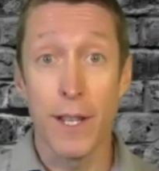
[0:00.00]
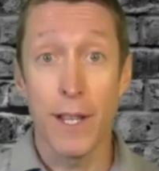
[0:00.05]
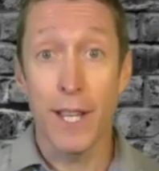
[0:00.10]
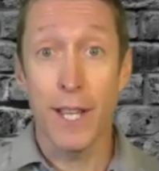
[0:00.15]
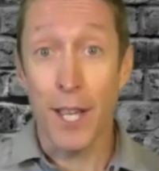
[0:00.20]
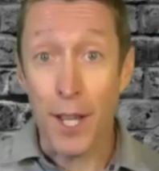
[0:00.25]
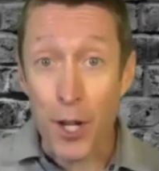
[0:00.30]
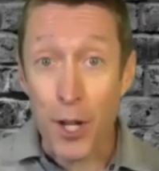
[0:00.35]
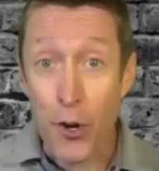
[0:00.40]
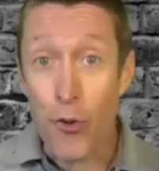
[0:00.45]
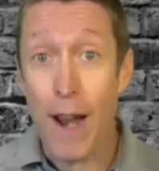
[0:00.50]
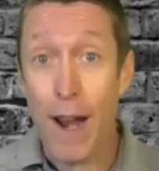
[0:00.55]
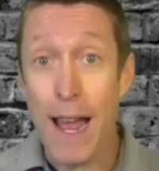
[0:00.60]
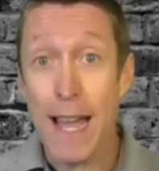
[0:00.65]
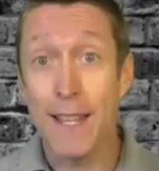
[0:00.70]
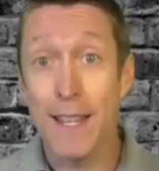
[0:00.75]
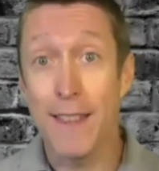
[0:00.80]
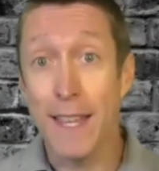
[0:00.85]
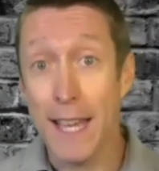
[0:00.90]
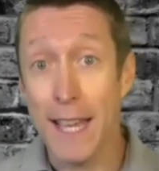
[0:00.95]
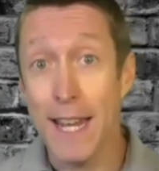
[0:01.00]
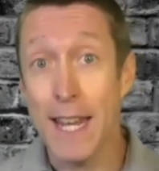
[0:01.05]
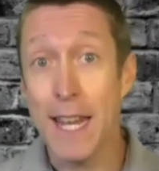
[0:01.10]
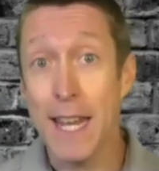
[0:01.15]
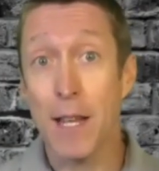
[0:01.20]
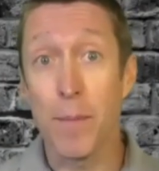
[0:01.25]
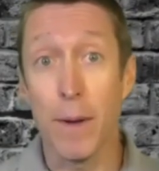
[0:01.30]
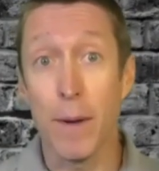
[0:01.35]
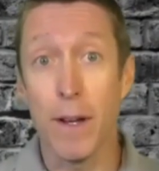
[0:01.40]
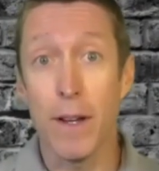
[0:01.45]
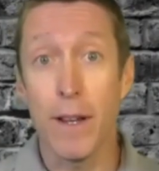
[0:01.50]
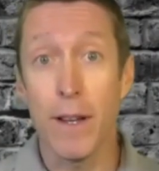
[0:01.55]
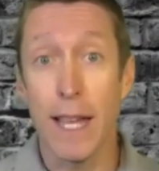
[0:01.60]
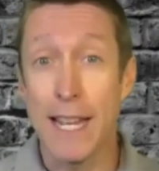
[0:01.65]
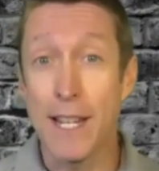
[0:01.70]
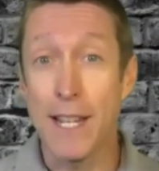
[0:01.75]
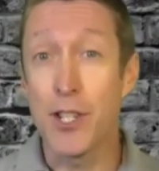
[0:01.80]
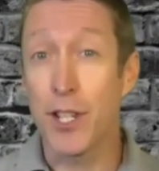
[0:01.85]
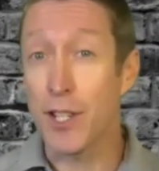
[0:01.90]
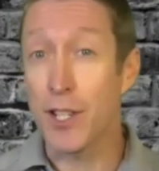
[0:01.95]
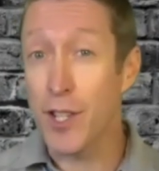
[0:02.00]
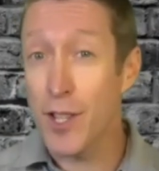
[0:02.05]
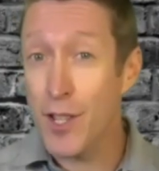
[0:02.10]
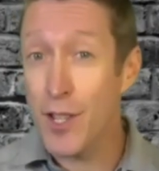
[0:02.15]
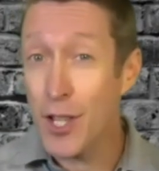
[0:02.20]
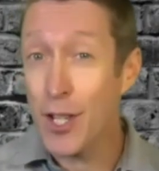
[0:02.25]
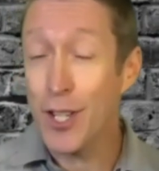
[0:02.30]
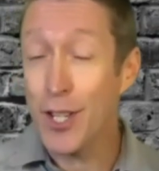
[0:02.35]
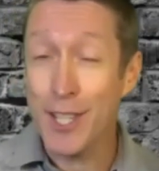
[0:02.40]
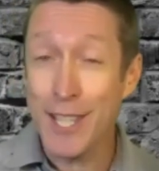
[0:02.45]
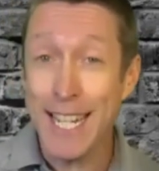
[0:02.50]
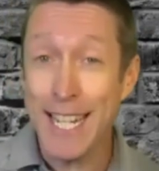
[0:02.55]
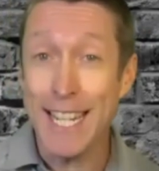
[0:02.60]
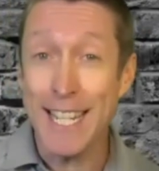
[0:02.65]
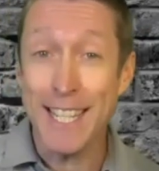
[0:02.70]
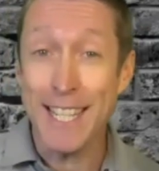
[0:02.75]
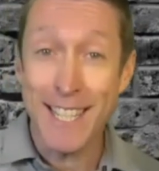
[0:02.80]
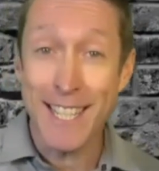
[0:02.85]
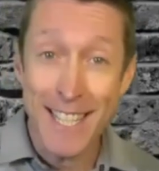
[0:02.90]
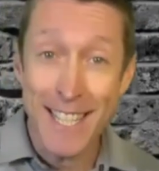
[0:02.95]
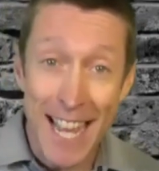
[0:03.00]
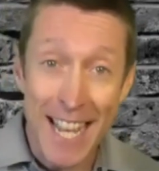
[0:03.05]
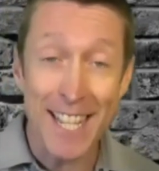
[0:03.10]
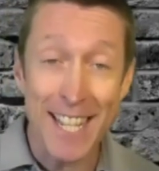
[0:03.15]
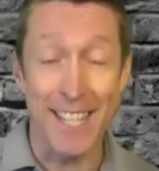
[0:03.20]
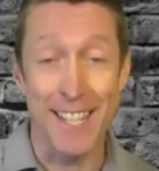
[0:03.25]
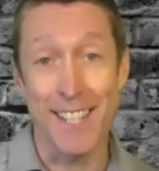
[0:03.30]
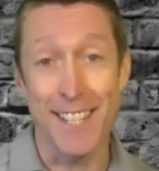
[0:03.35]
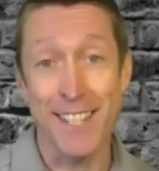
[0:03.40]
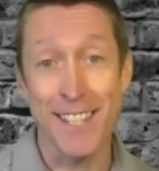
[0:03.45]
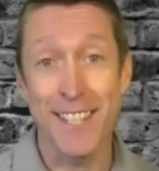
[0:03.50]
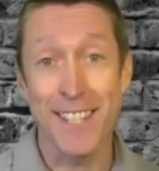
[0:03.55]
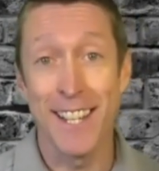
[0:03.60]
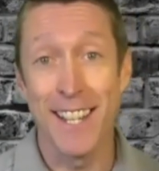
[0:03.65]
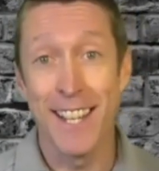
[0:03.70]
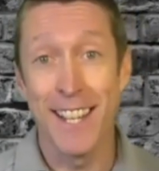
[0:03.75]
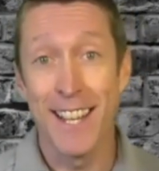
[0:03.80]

can crack the Enigma in just 13 seconds